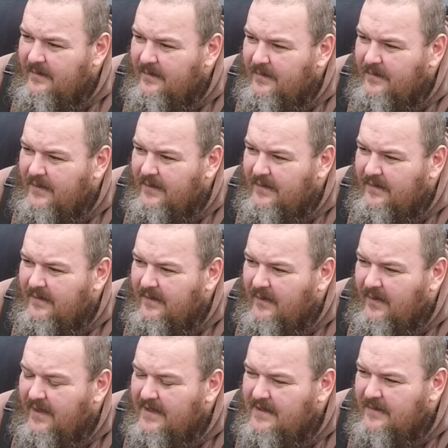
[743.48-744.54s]
But the
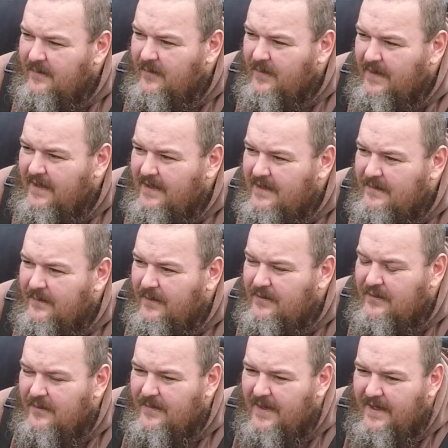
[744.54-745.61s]
question would be is what sort
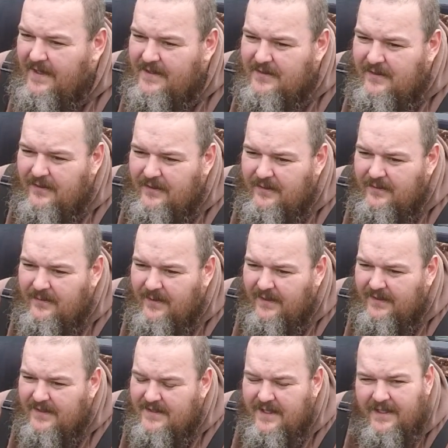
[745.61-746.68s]
of man's going to want
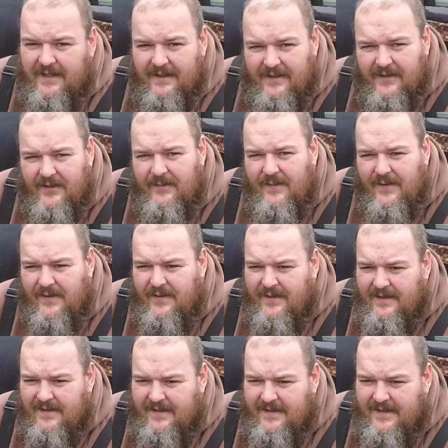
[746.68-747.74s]
to settle down with,
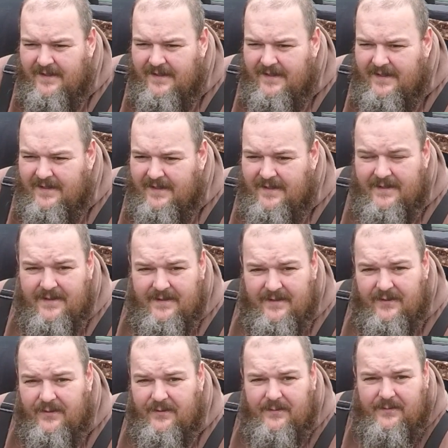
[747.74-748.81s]
you
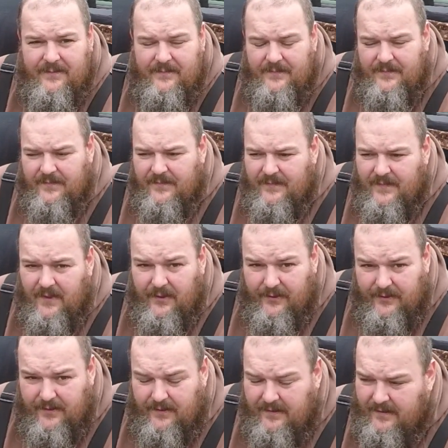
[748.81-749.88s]
know, a
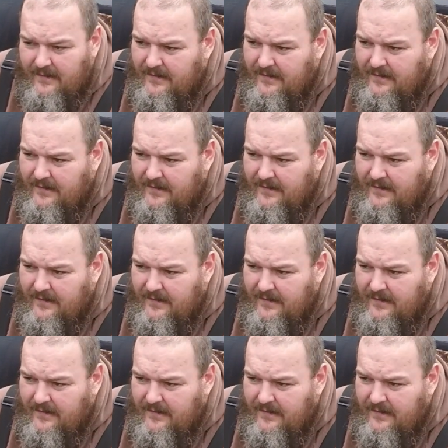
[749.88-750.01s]
hooker?